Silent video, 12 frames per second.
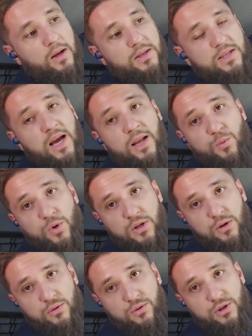side
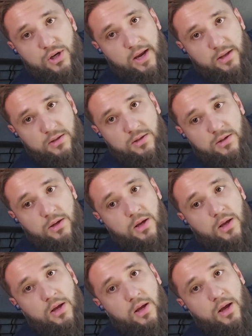window shades,
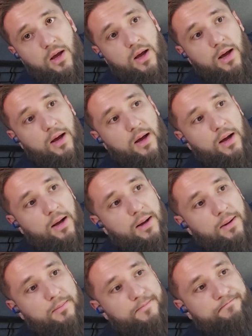
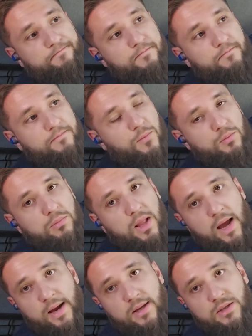or
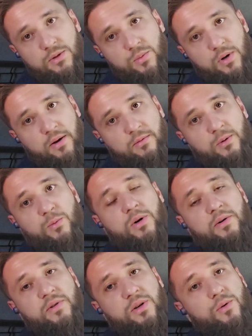blinds,
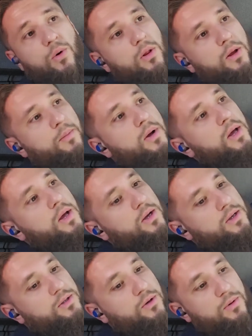wherever you call them.
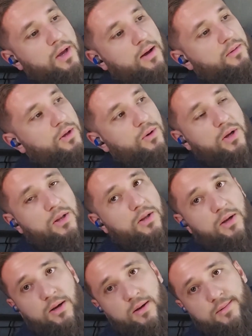So yeah, you can
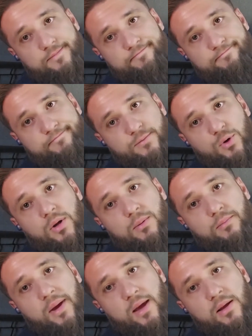
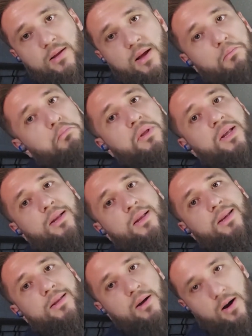make it
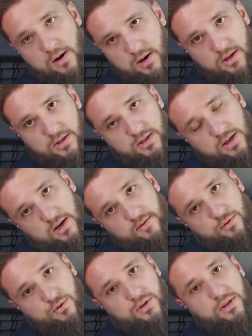completely dark inside of
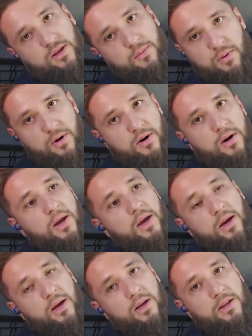your sleeper
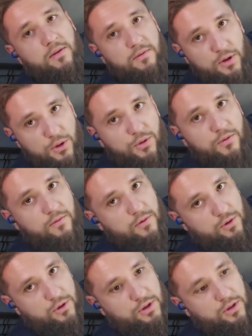in the V2
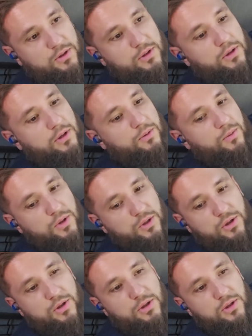version, so
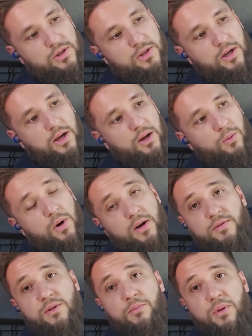which is one
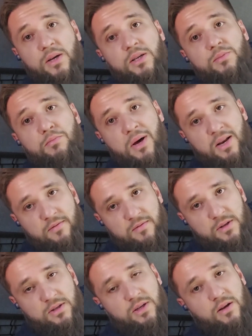of the biggest
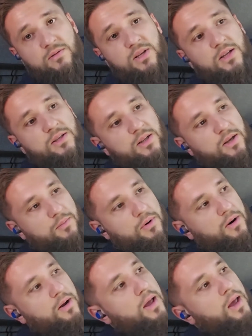benefits of that
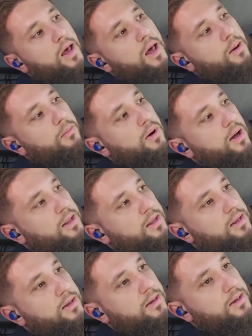sleeper.
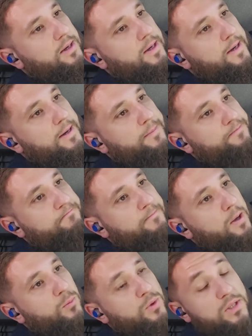But
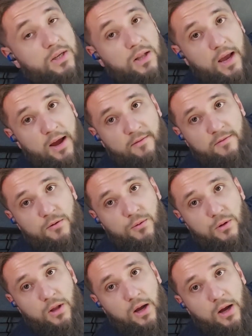we still have
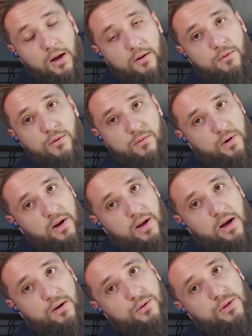full
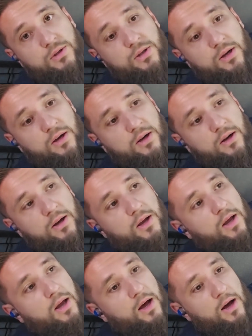warehouse
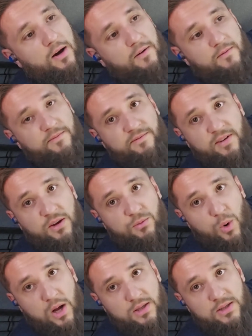of
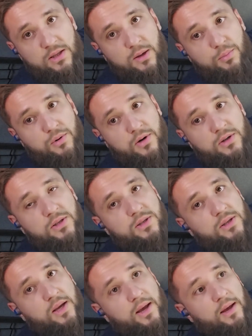V1
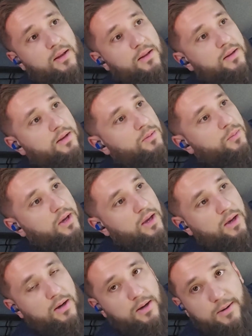sleepers, and it may
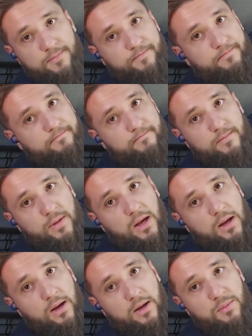
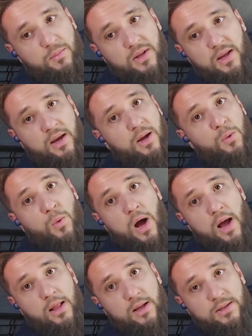take a
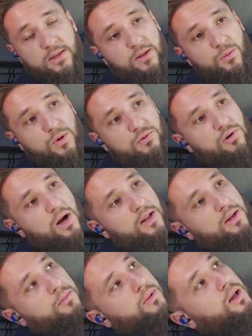while until we run them